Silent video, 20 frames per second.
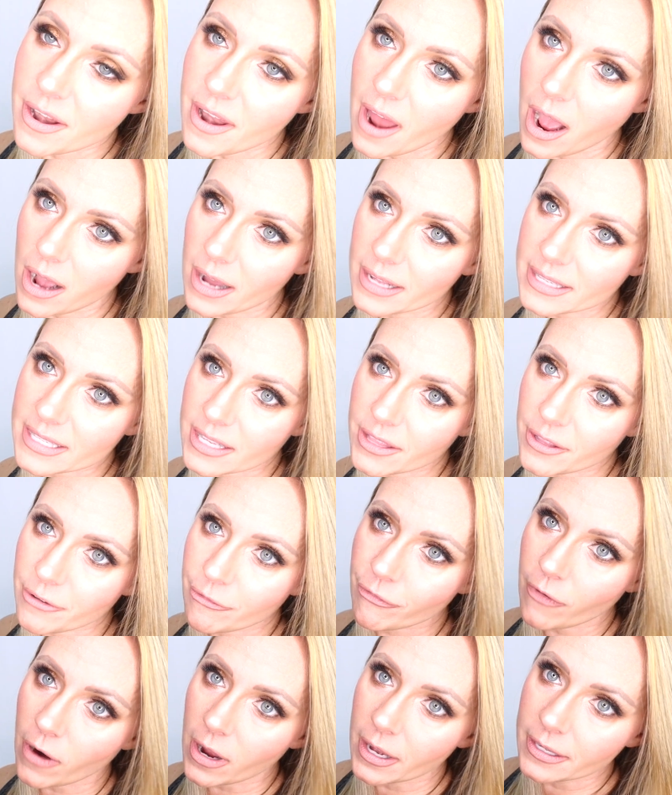knots in the
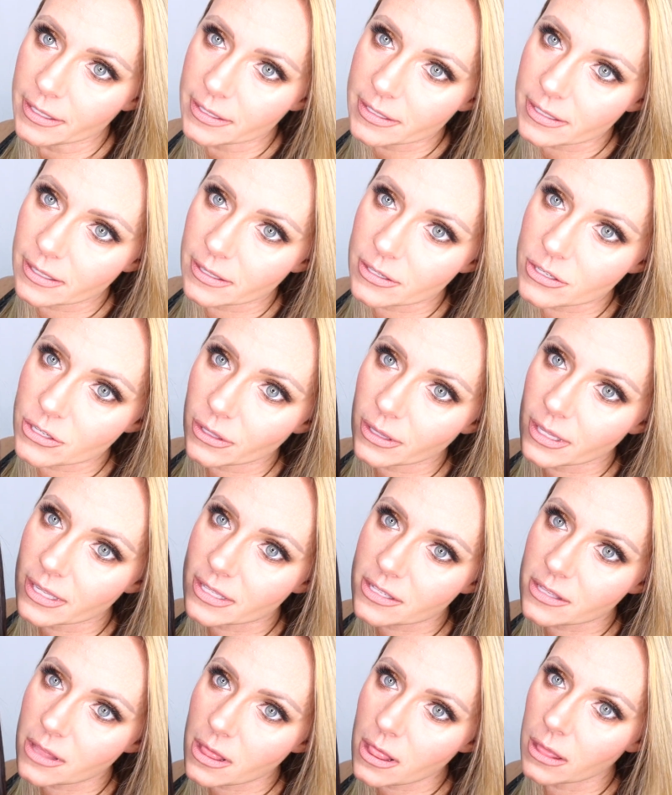front. So
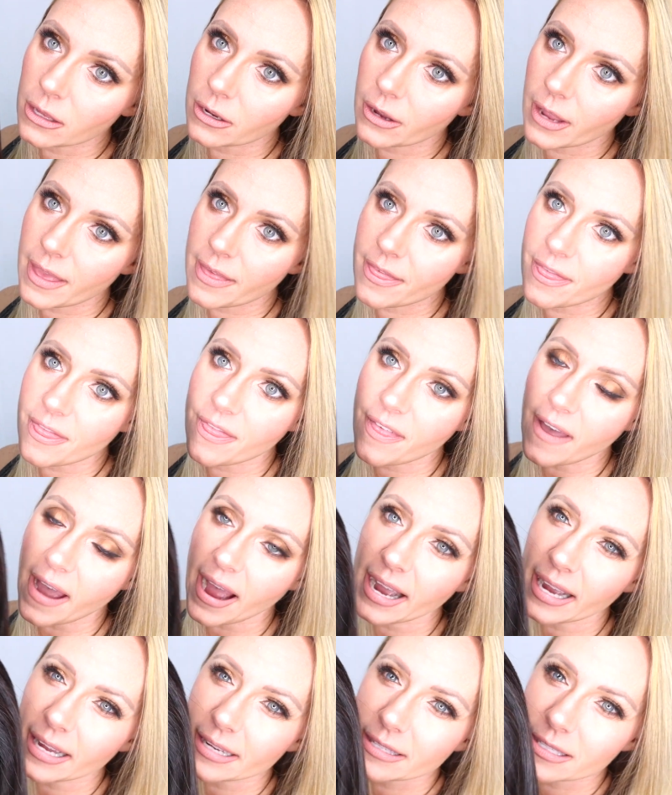let's look at
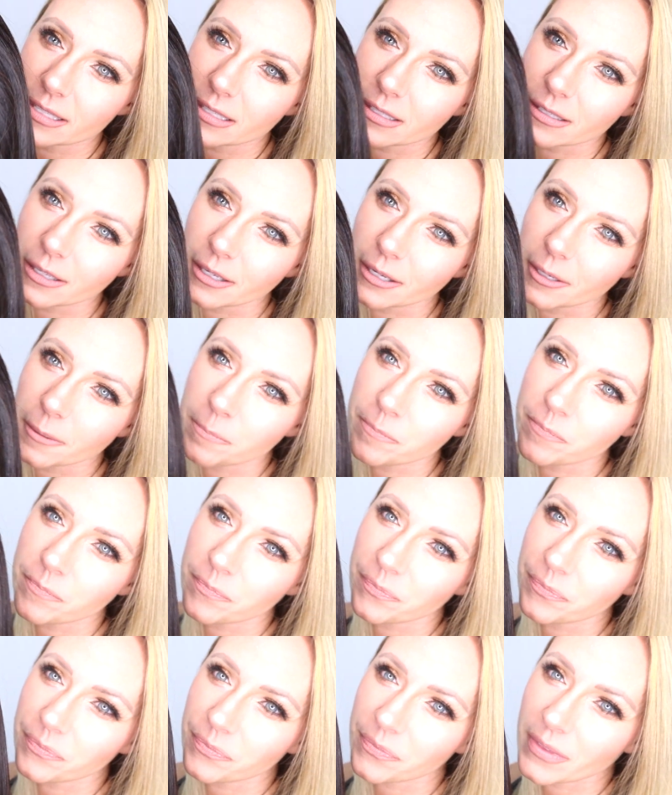that. Here is
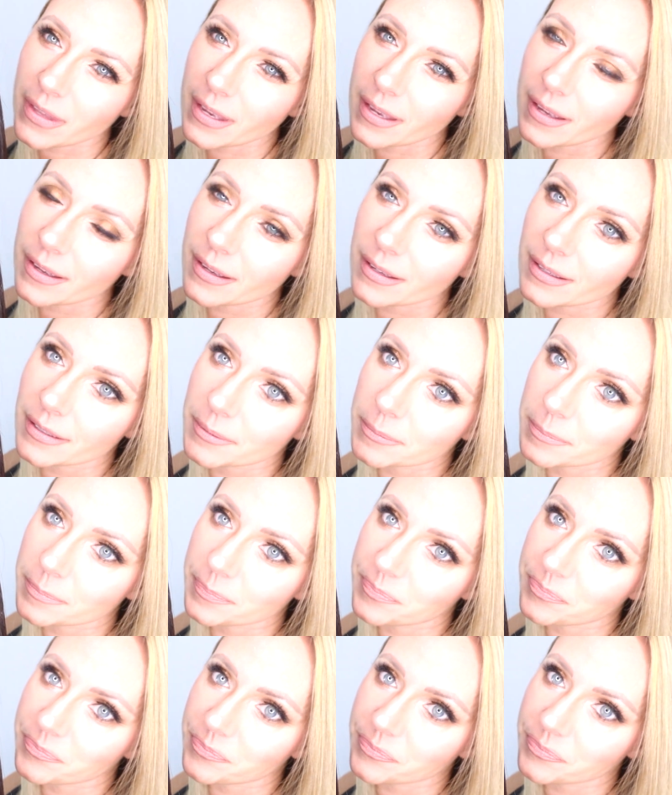what she looks like.